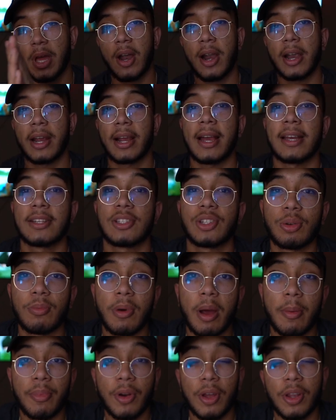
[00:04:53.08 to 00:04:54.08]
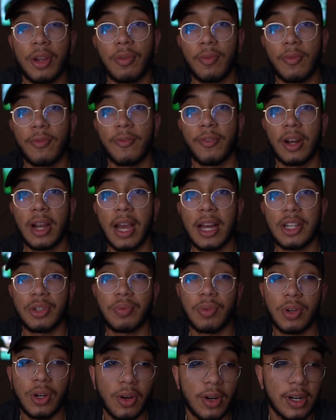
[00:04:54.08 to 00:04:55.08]
All right, guys, so my brother forgot
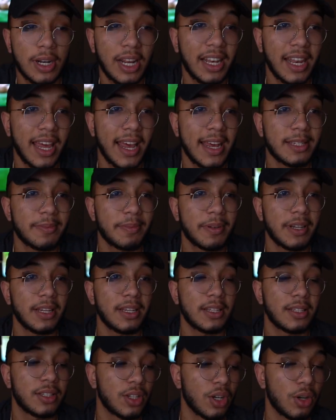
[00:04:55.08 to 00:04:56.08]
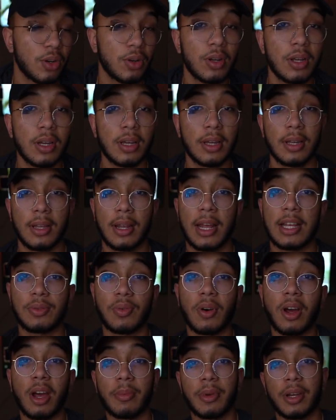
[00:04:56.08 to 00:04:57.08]
to record that last piece, so that's
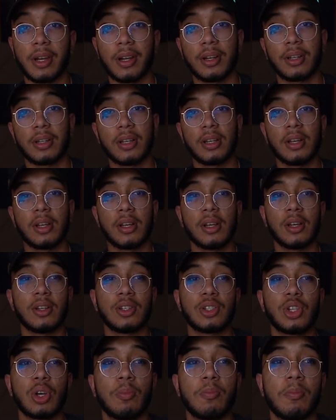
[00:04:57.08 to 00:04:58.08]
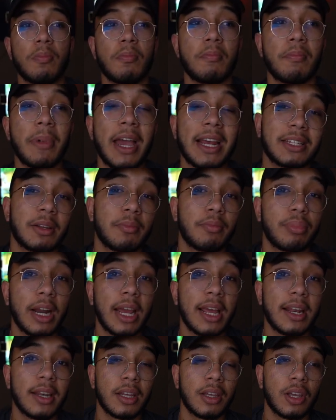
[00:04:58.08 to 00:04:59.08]
why I'm here. So back to
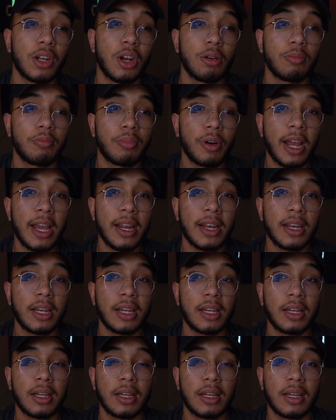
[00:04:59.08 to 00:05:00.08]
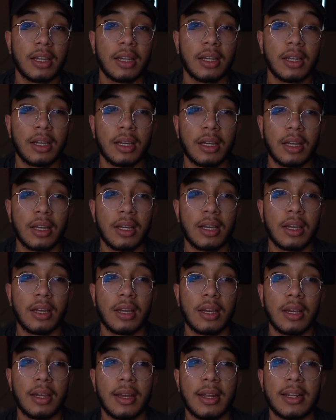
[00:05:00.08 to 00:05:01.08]
branding, you know, branding,
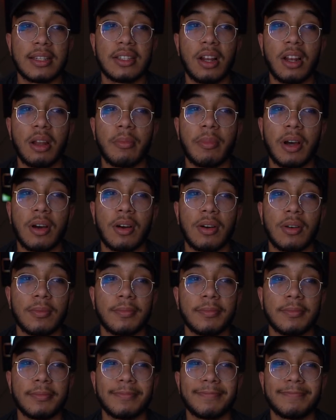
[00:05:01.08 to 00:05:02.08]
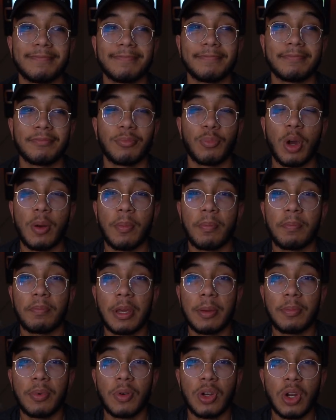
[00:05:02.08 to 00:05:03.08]
it's all about what
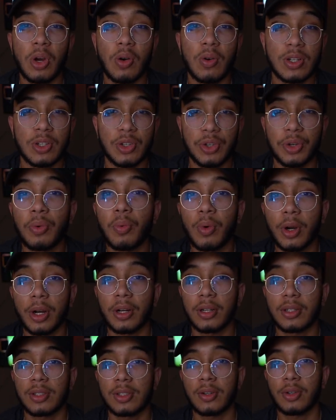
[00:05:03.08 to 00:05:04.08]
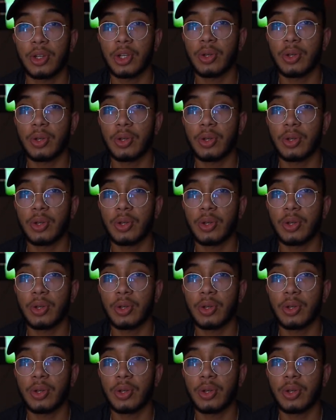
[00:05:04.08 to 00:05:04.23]
people know is your work. So